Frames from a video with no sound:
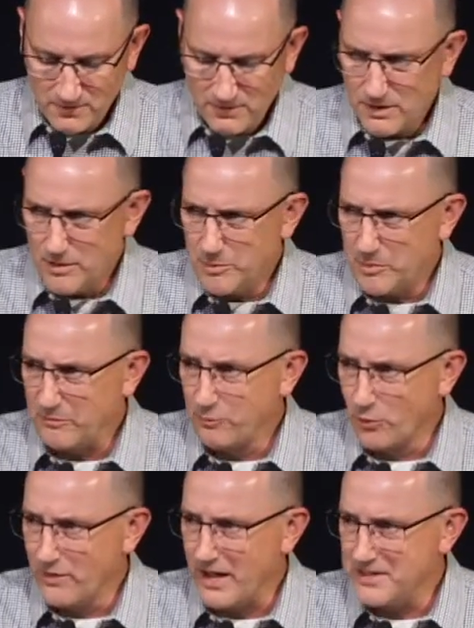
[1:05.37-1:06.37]
Uh, but
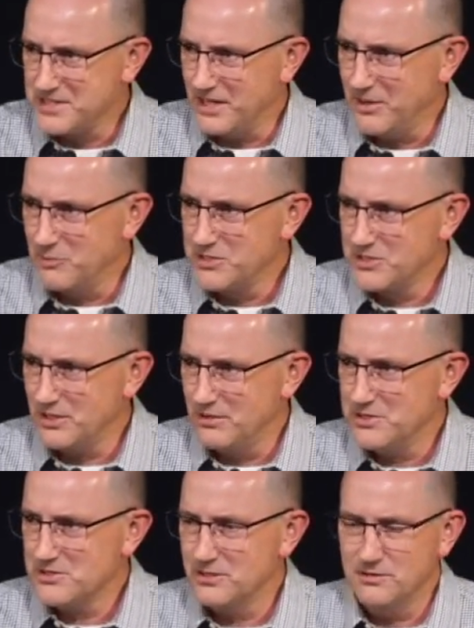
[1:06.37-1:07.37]
before that day, and we see
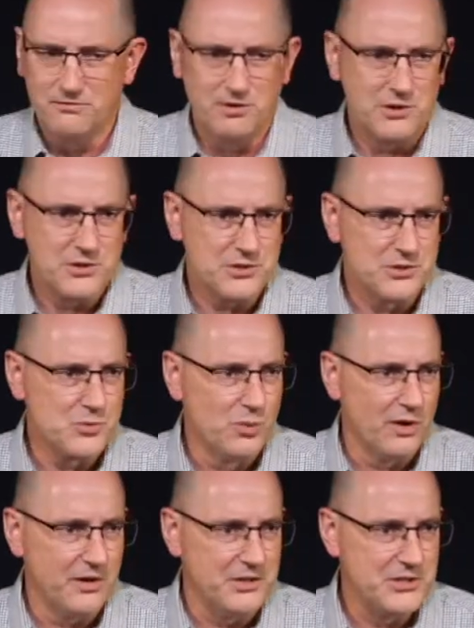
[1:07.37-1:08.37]
this in verses
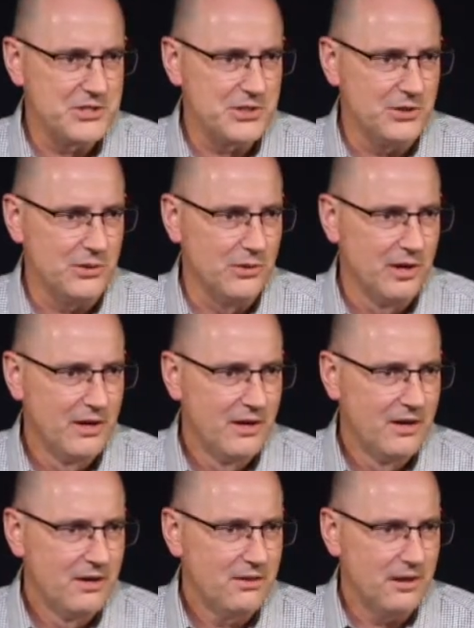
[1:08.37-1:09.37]
1 and 2,
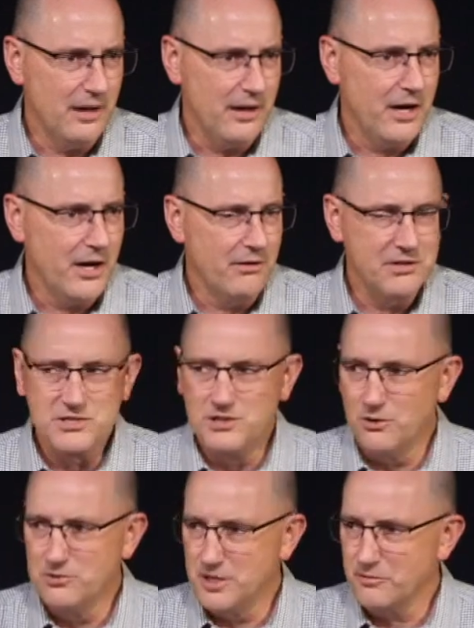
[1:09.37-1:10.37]
the heir is
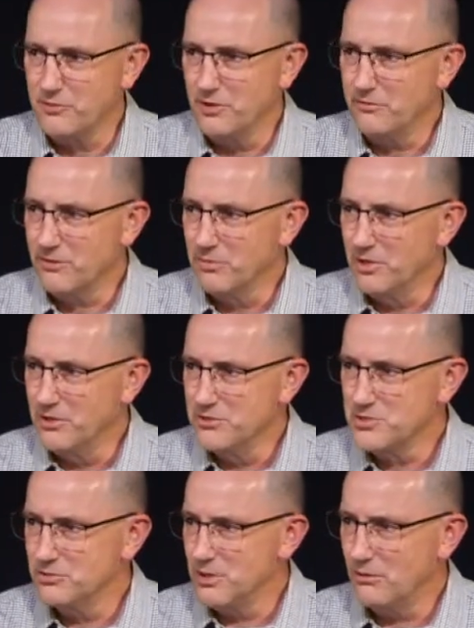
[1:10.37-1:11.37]
no different from those
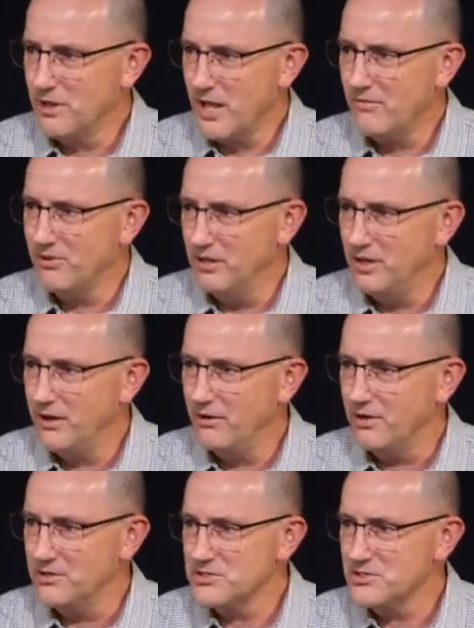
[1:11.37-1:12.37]
who don't have an
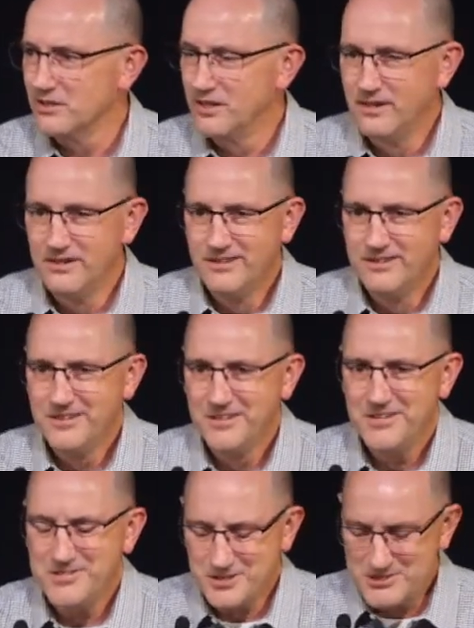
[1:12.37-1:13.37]
inheritance.
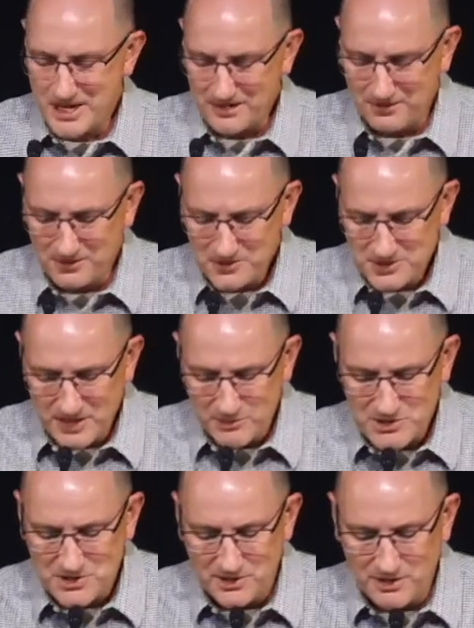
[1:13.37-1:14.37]
He's exactly the same
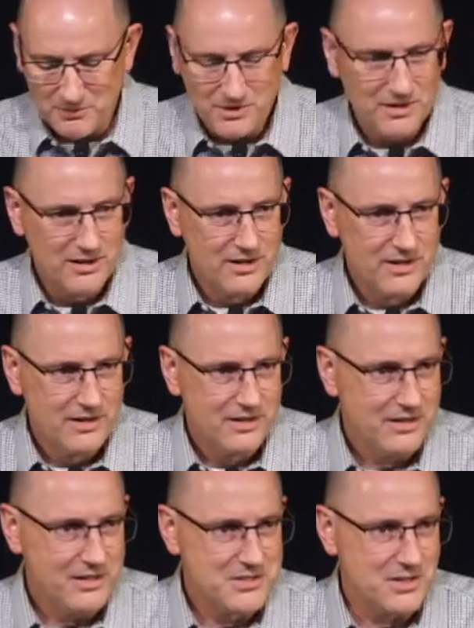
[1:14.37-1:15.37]
as them.
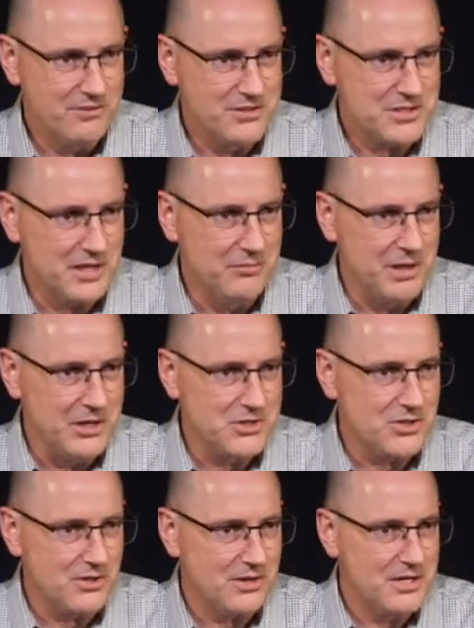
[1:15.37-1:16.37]
He's of the same
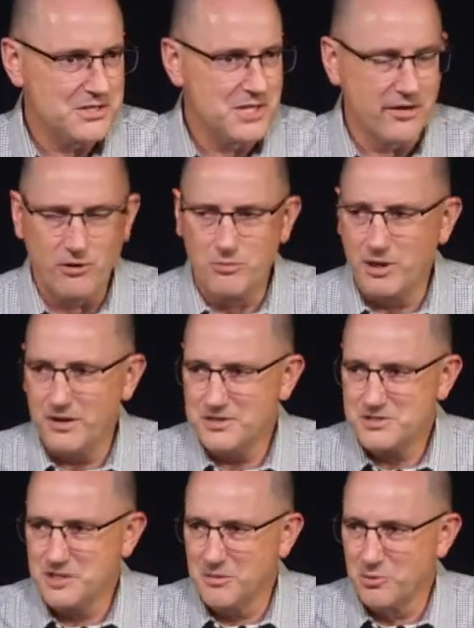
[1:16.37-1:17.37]
nature, he's governed by the
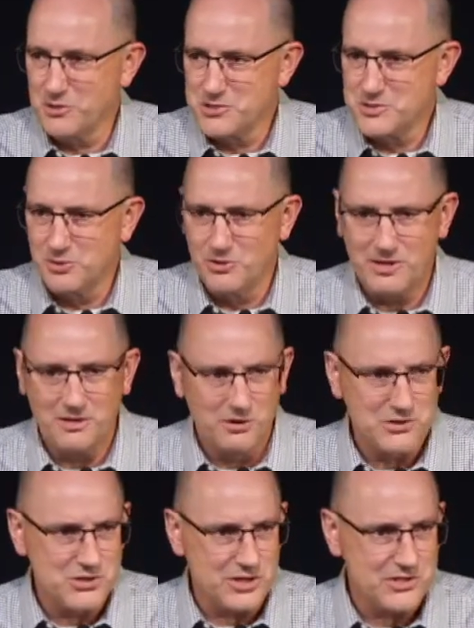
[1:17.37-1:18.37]
same principle, he
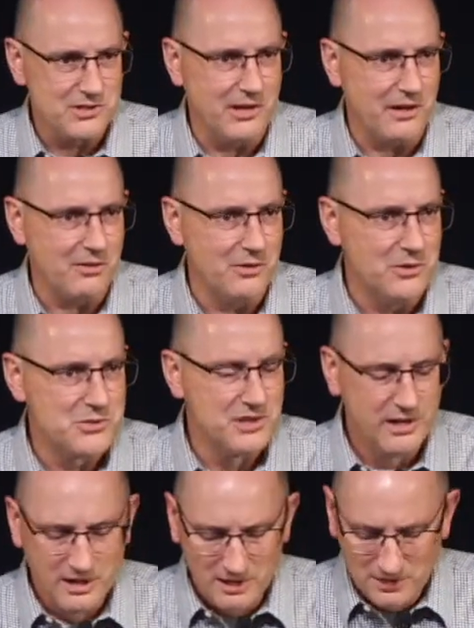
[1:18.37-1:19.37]
looks just like those
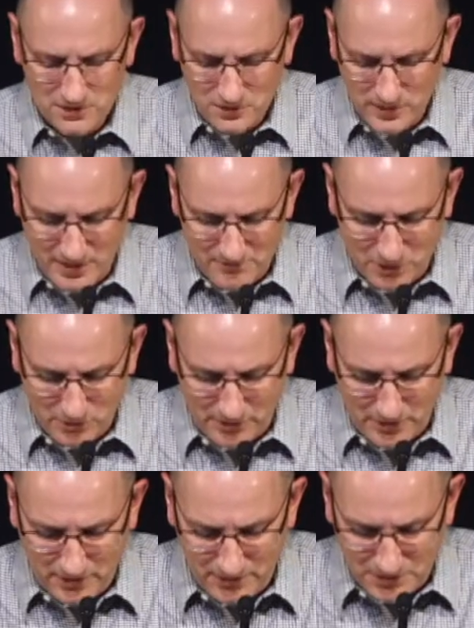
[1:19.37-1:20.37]
who have no
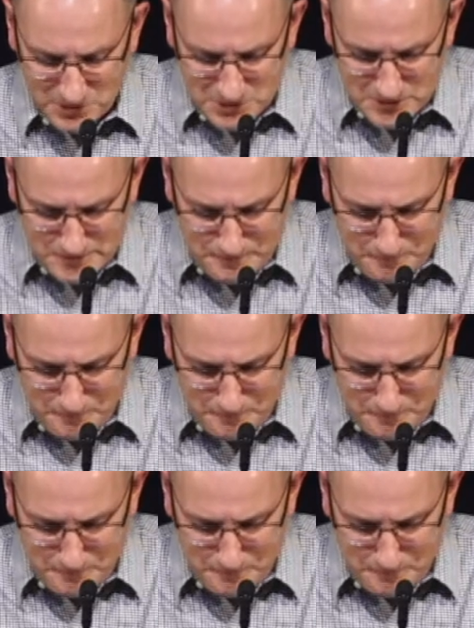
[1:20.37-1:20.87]
inheritance.